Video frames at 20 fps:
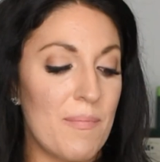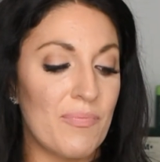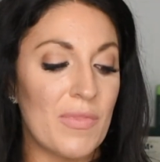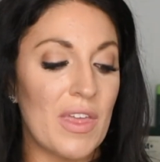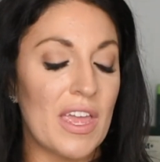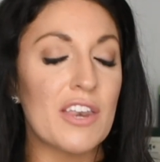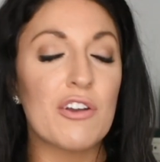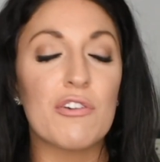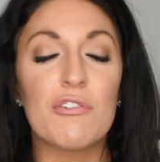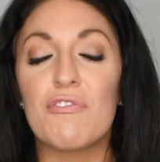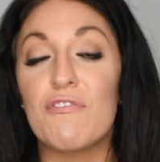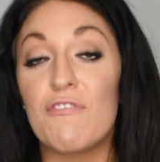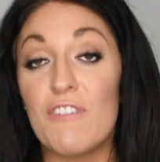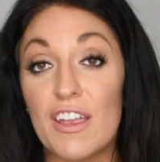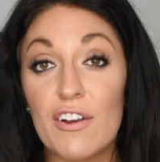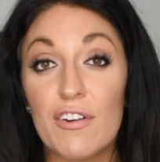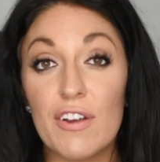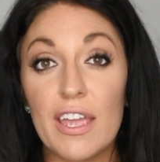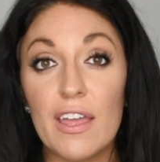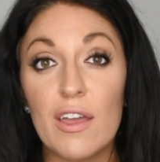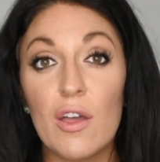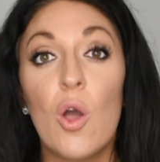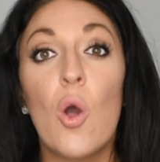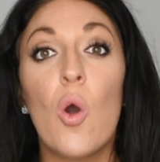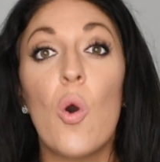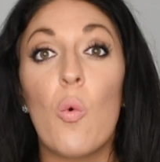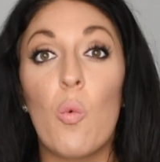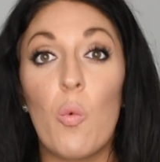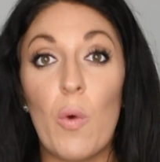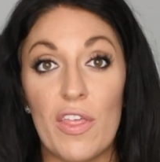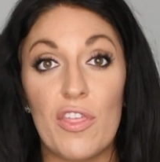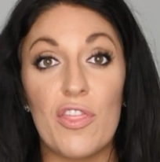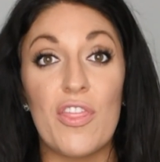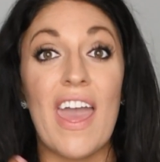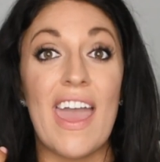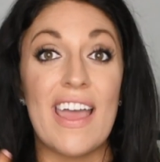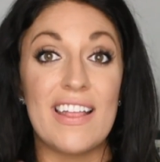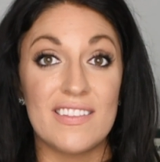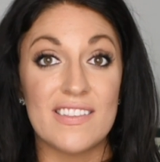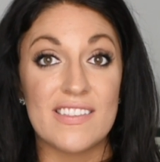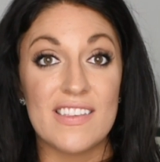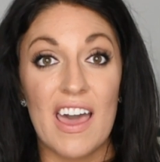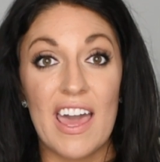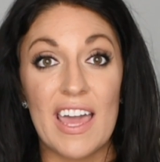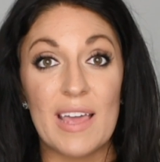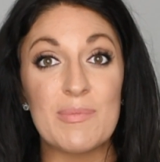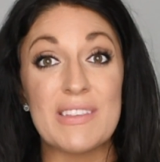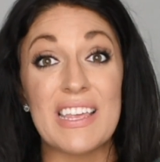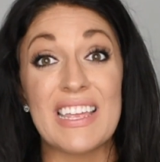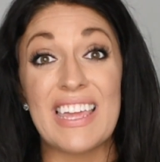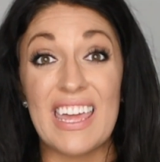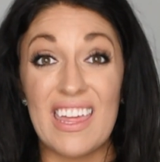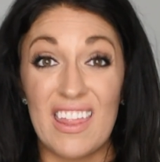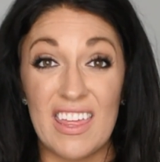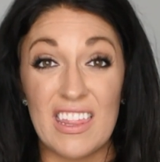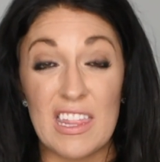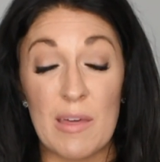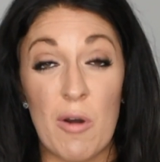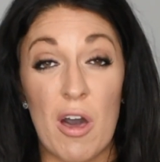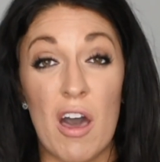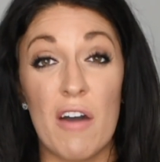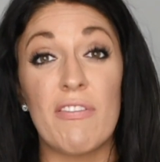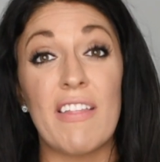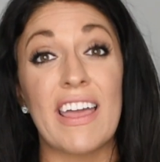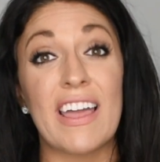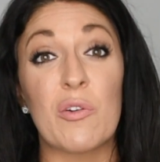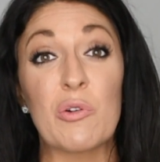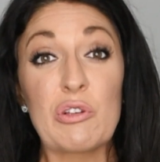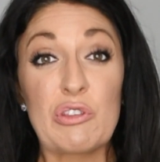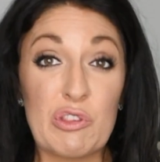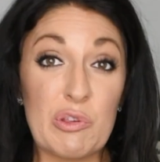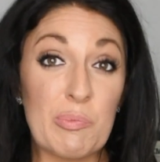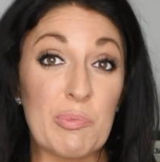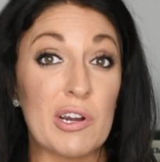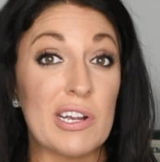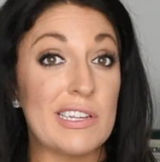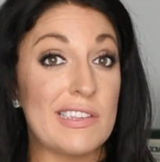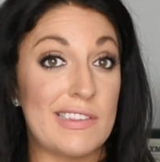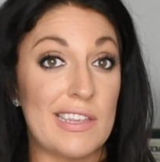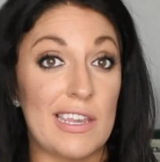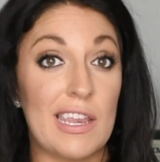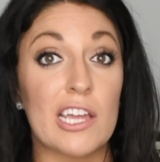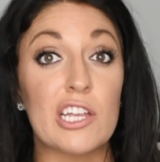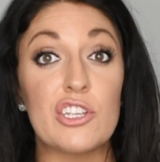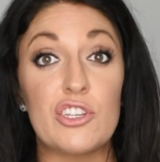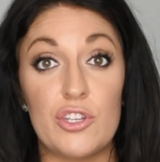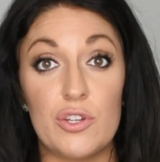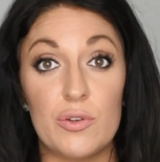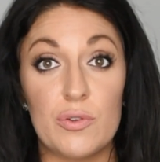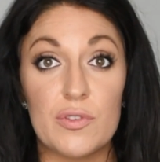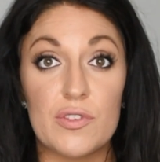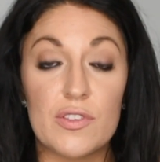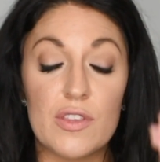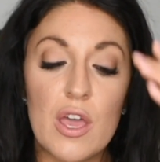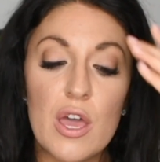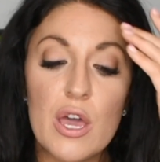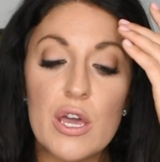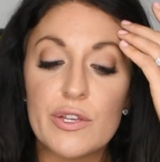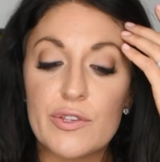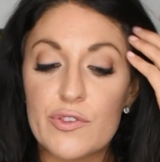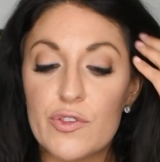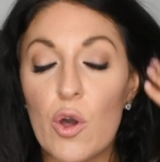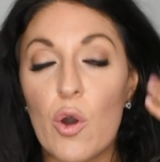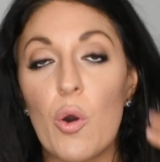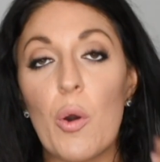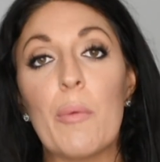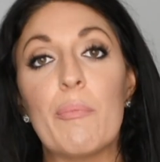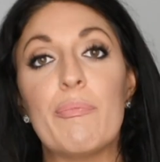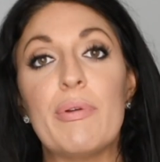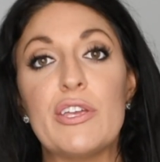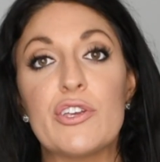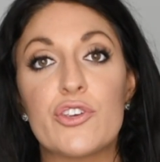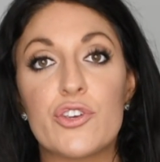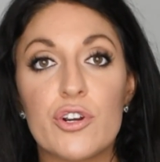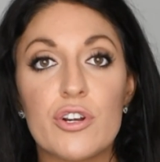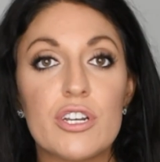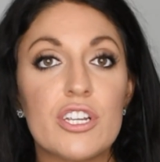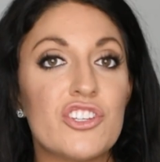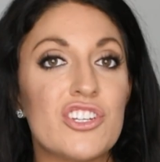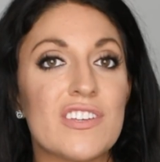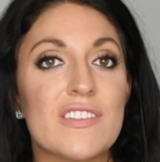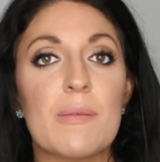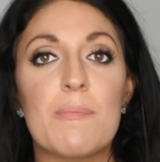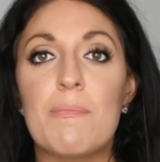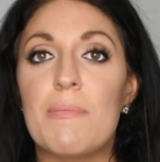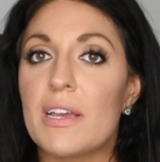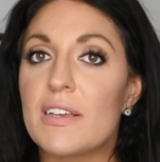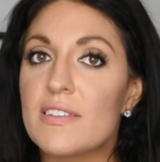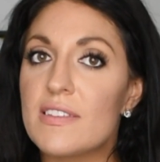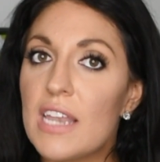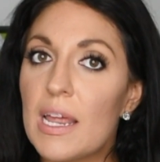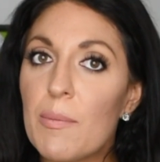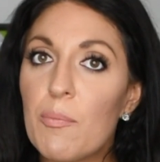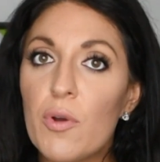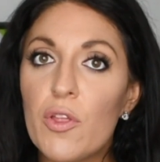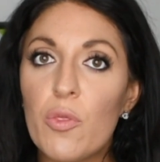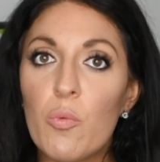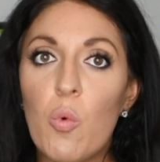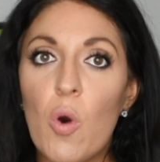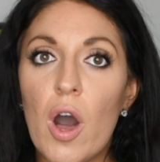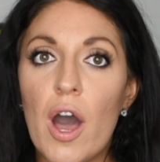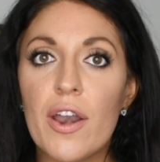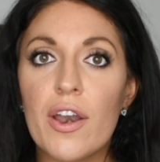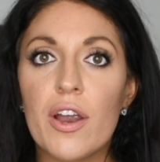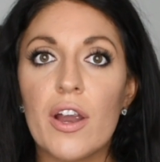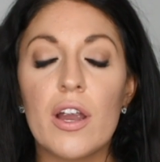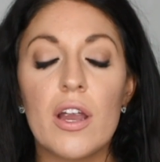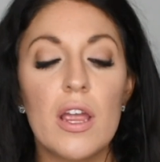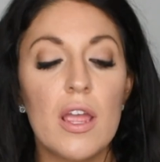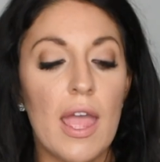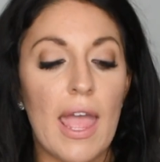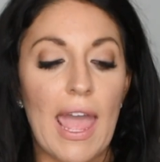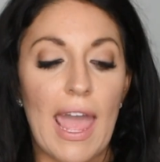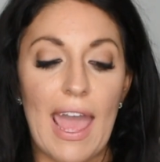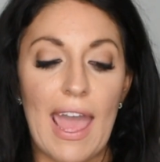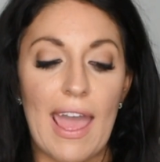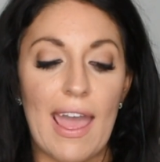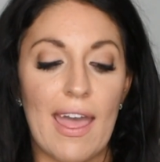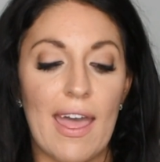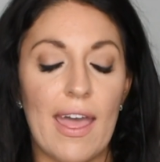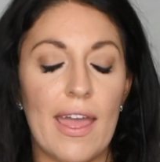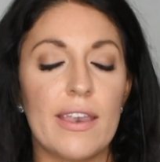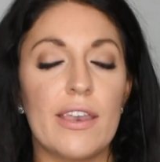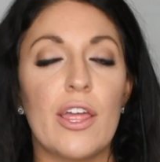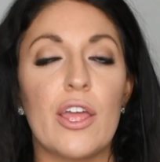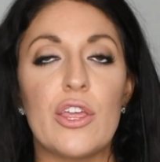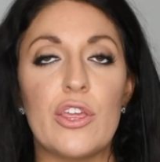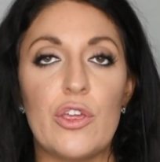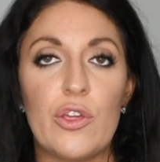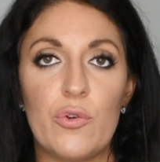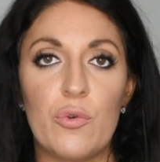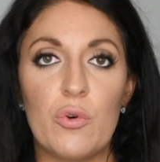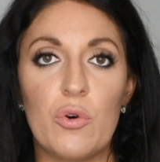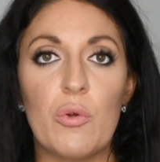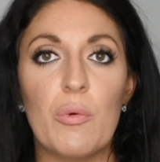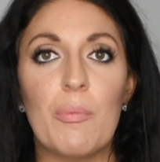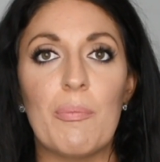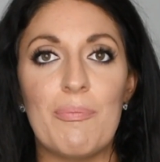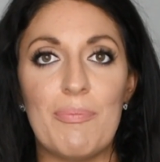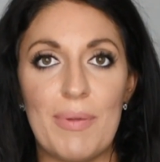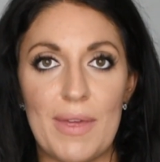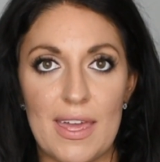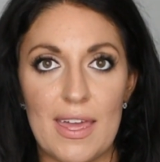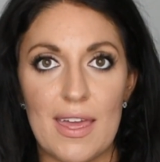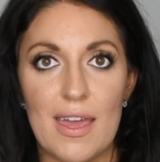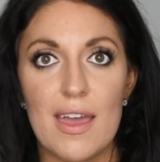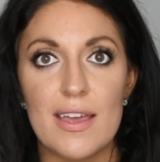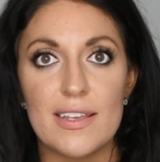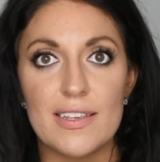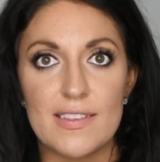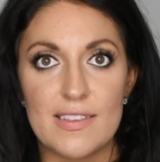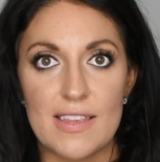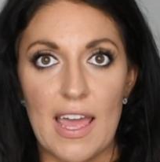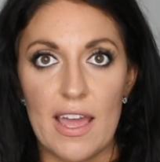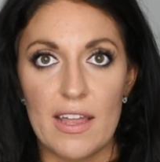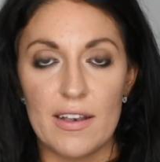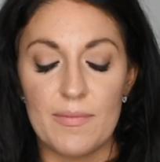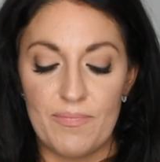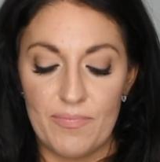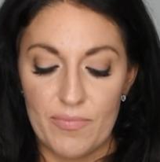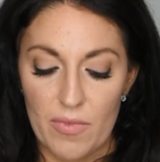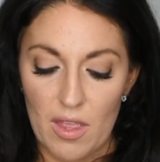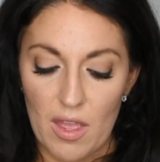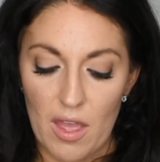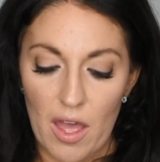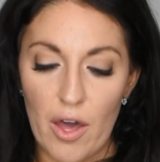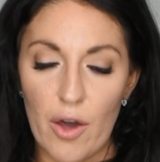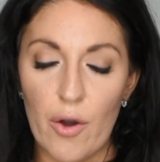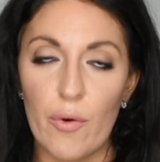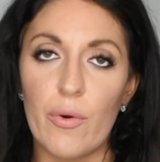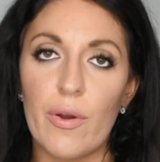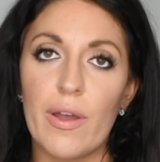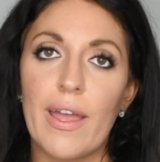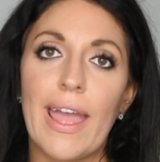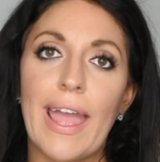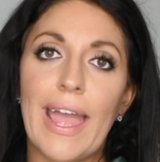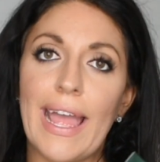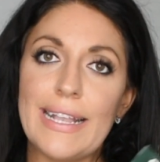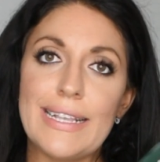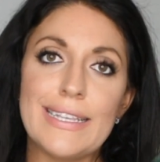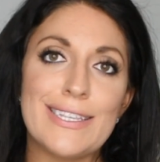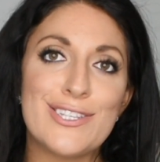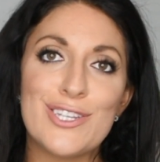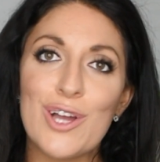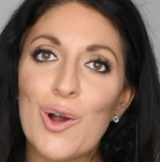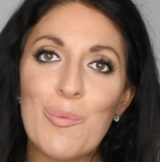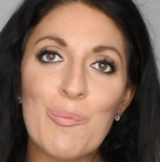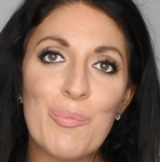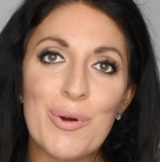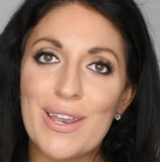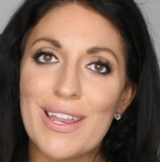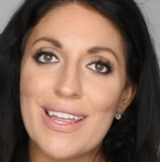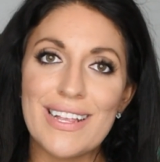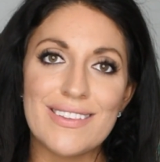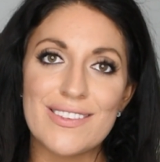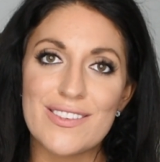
interfering with the enzymes and killing them off like a super acidic juice. So be sure to just mix it up with water and you'll be set. Oh, and don't put it in